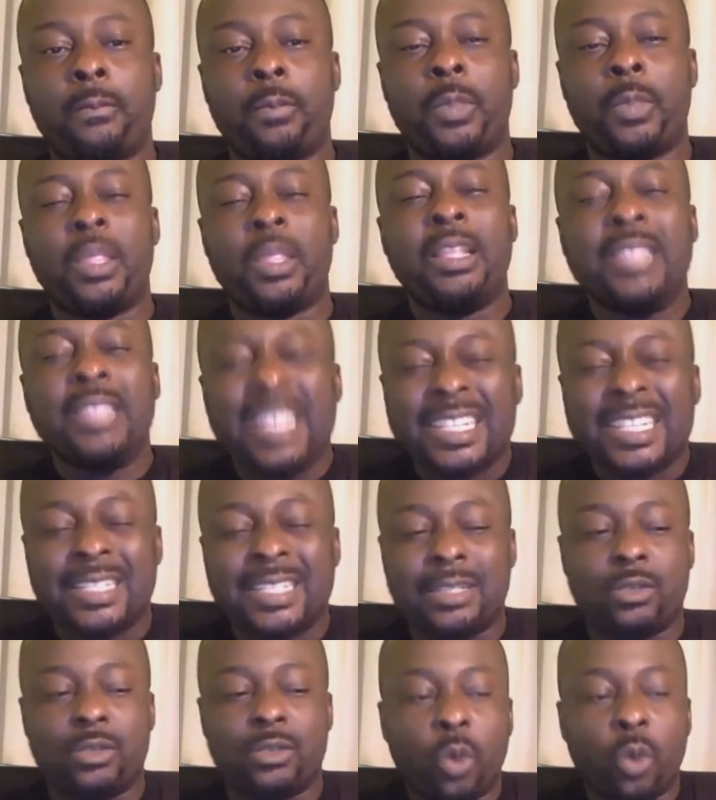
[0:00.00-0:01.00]
This
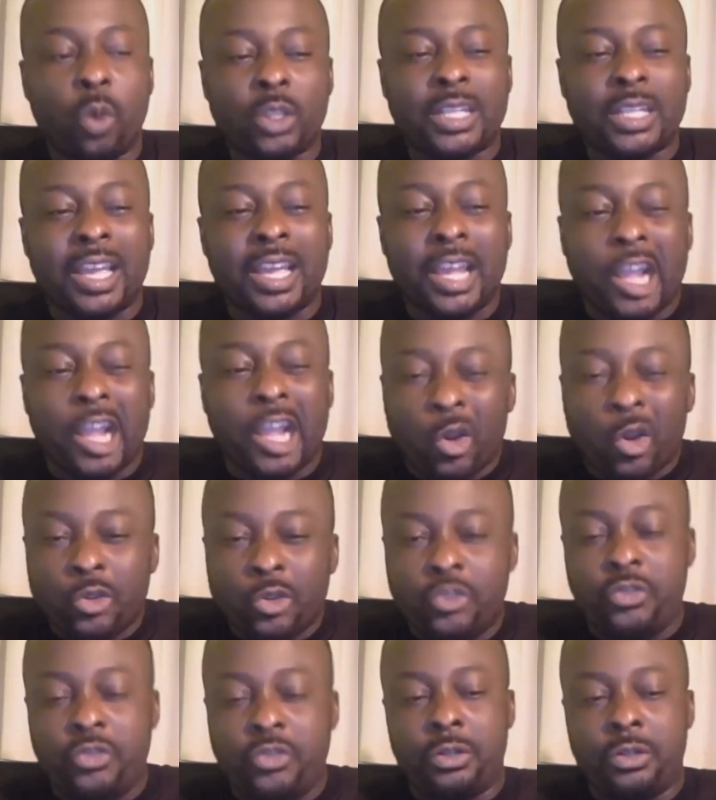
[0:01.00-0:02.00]
is what a
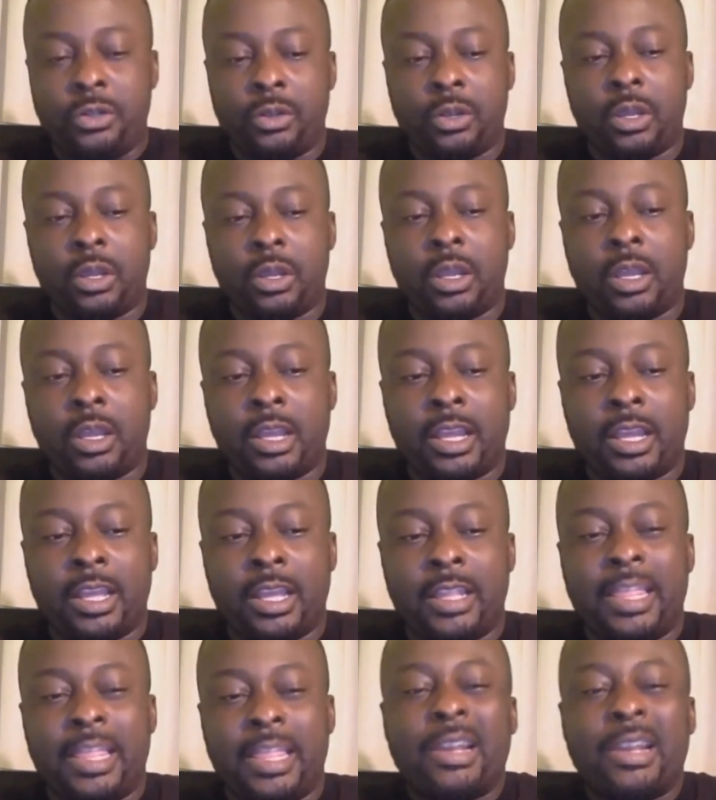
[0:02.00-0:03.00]
country
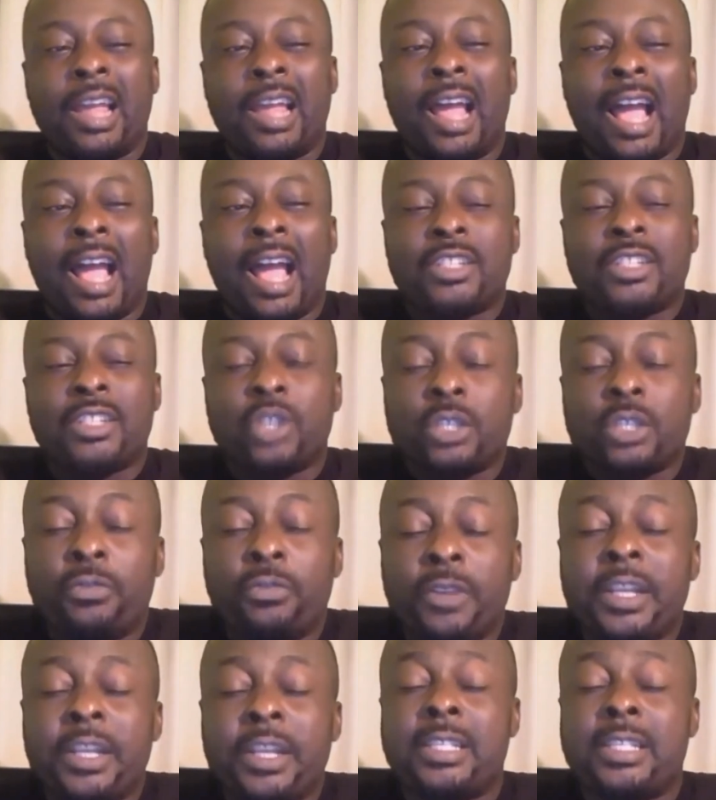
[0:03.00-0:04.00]
that has just
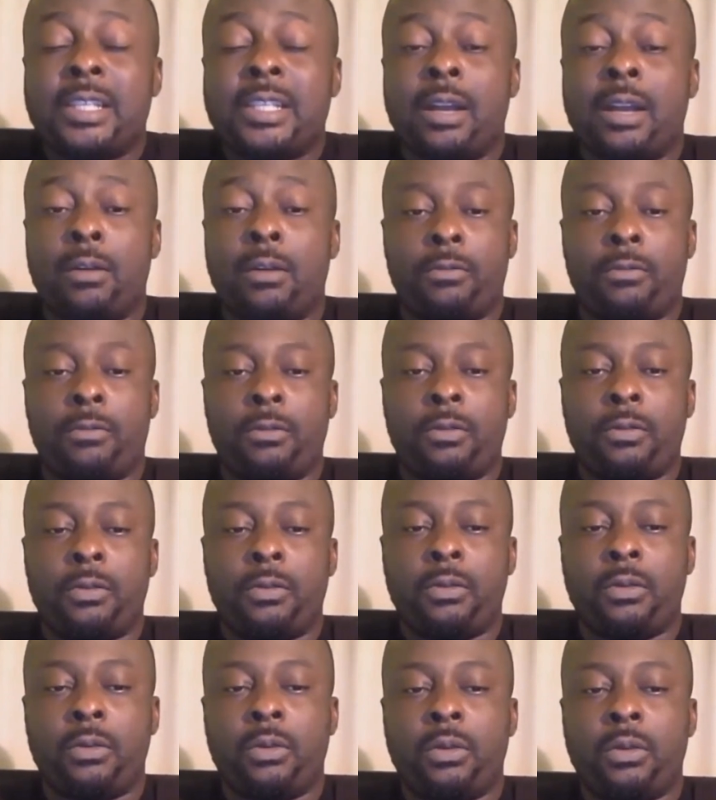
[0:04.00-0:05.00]
freed itself
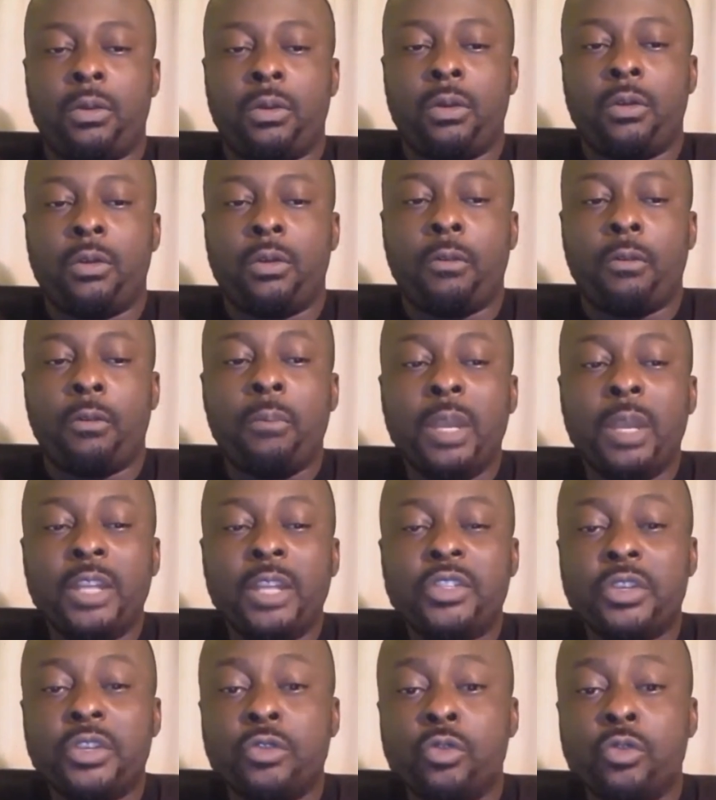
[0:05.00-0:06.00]
from
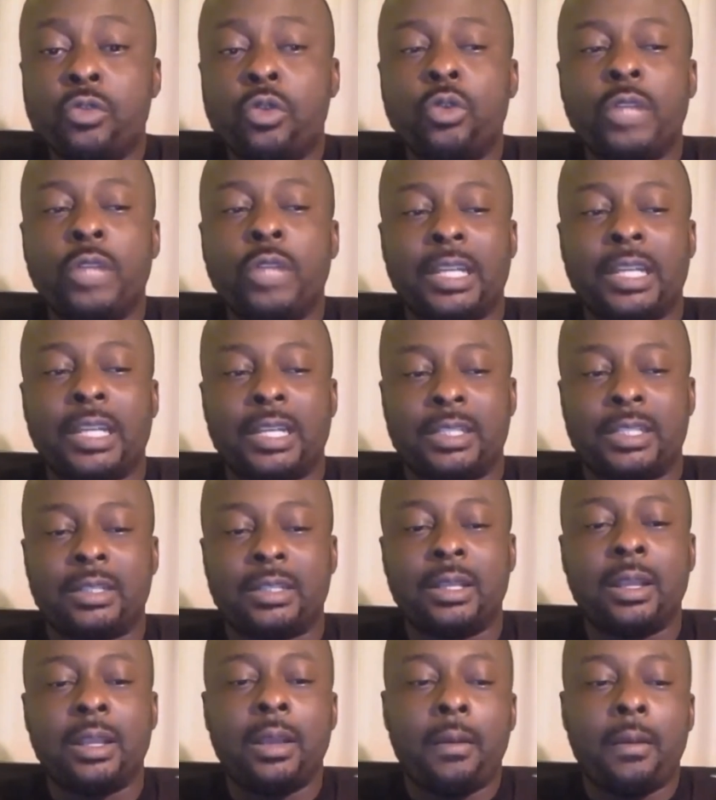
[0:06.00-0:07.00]
military rule, that has
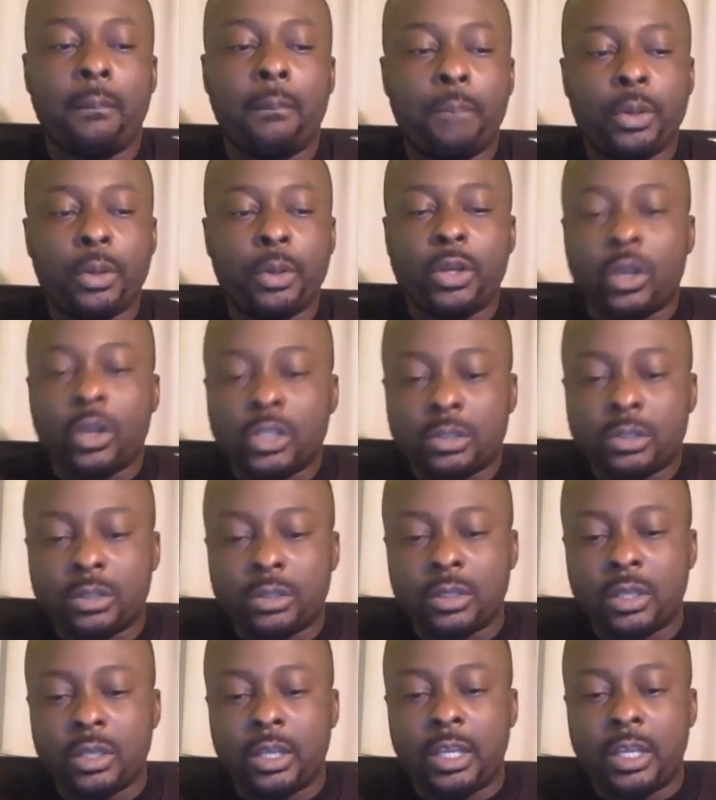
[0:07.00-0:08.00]
put us
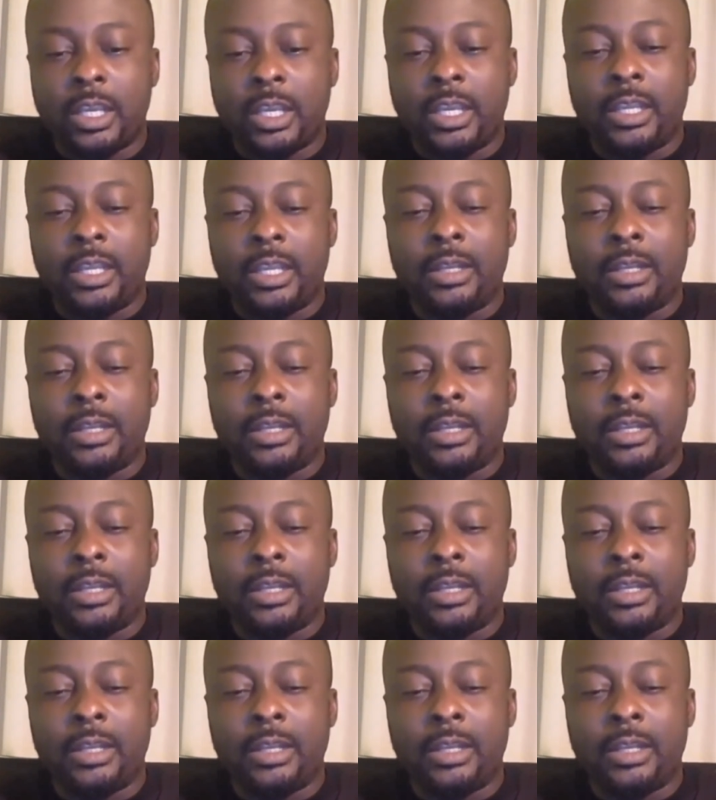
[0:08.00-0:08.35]
in,